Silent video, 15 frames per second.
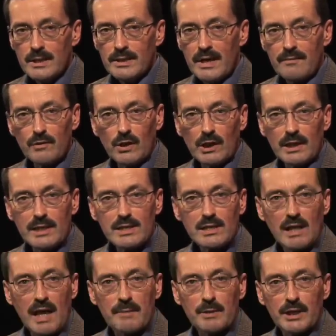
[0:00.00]
Nevertheless,
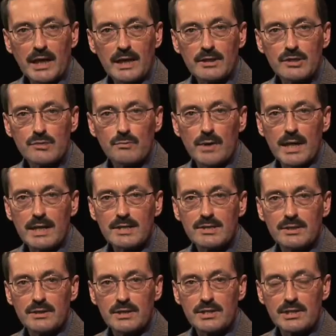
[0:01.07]
ClimateGate has raised
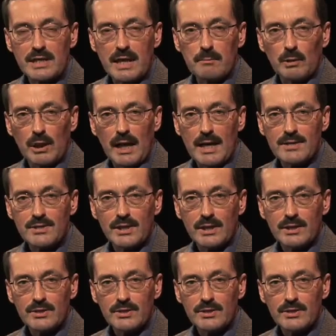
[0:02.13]
the destabilizing